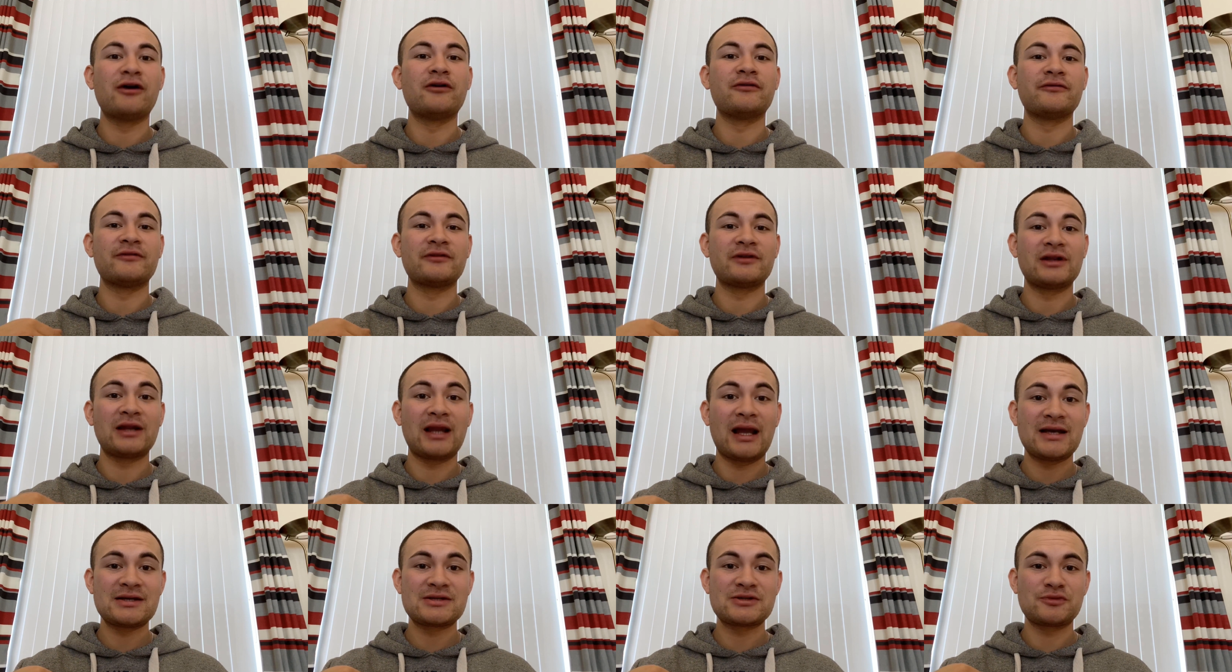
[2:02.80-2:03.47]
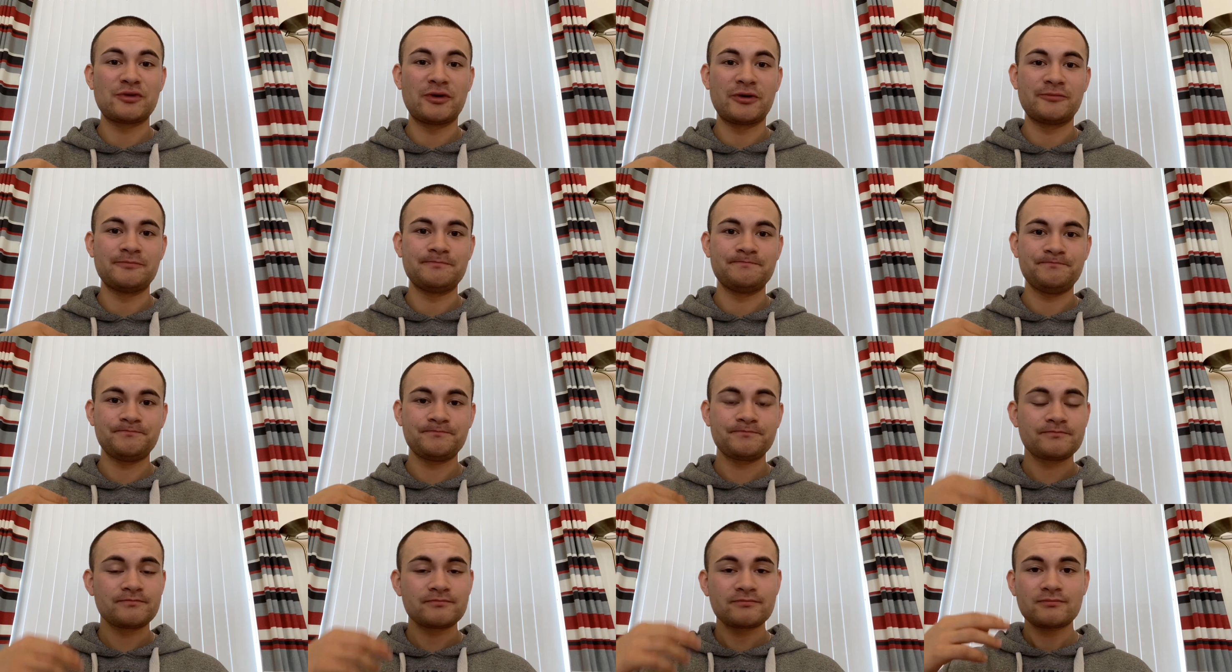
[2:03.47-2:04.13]
for the last one.
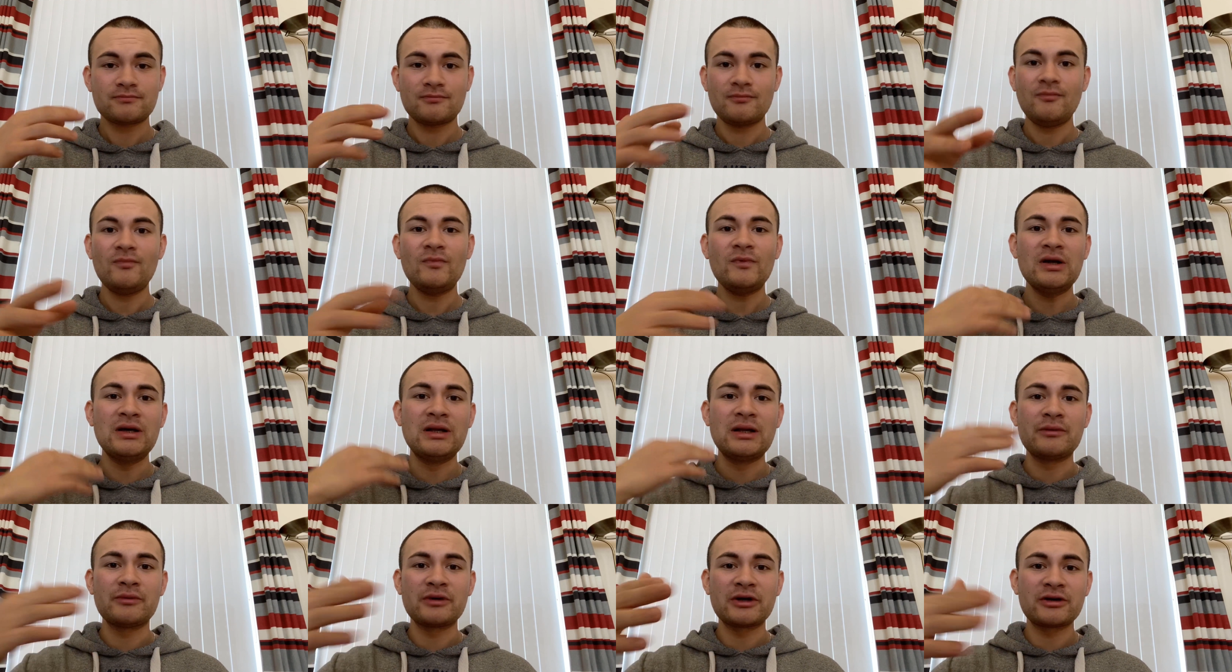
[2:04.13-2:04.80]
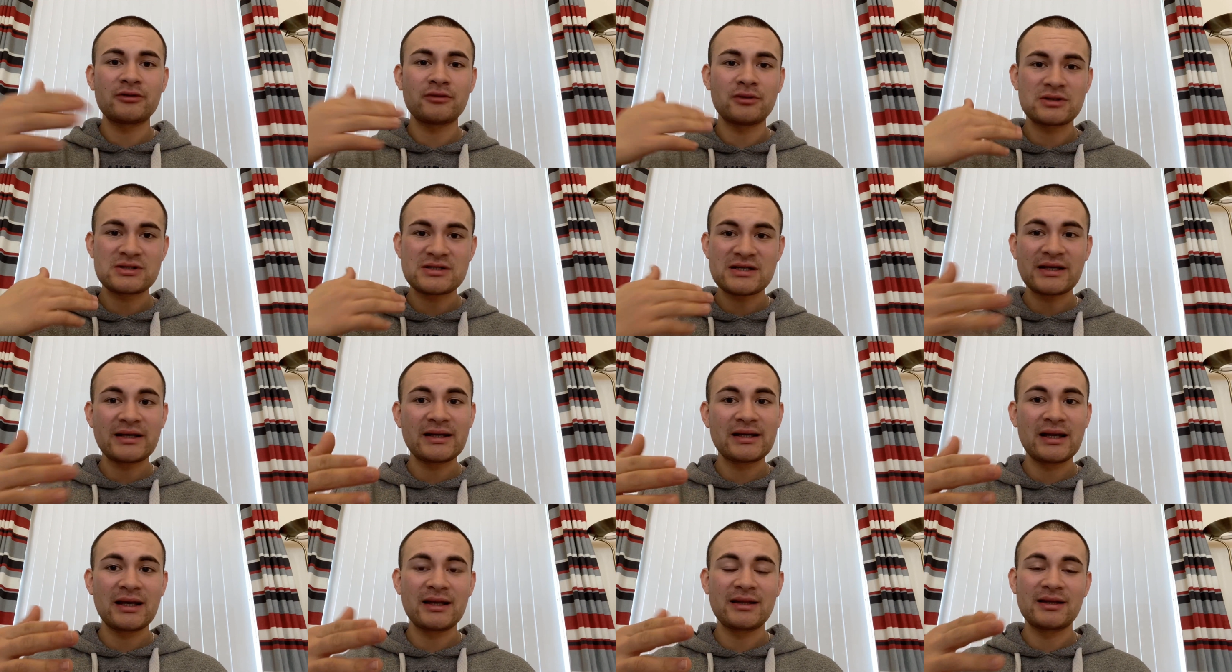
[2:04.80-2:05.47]
And we're going to
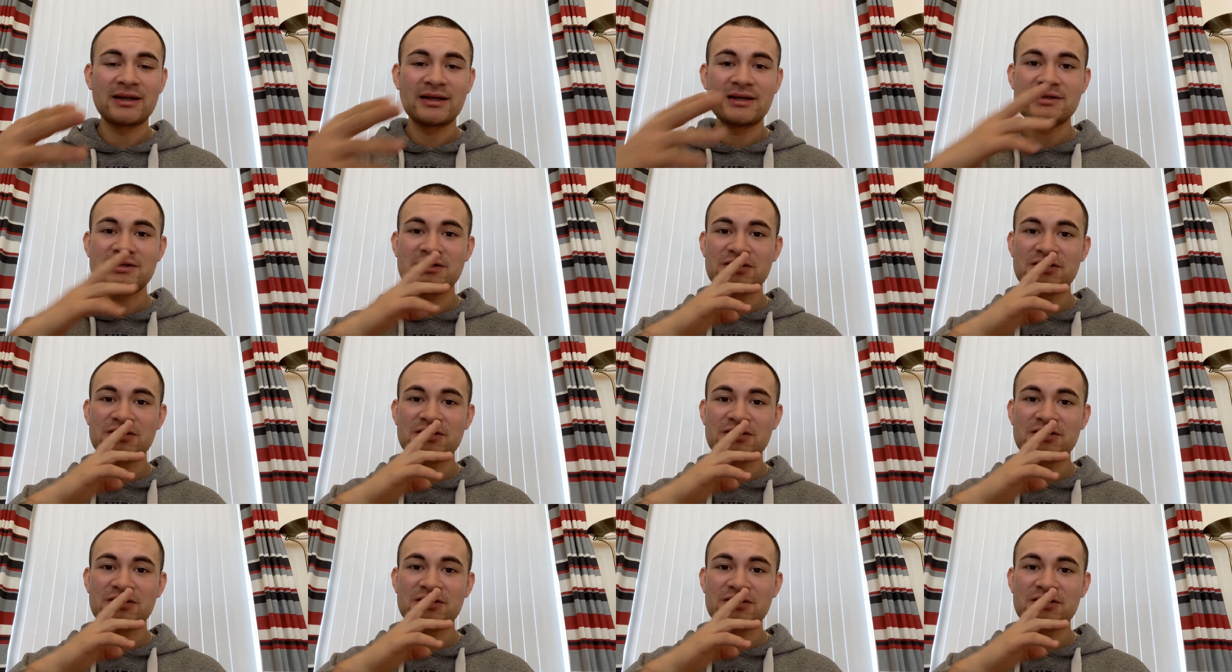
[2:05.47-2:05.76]
articulate these.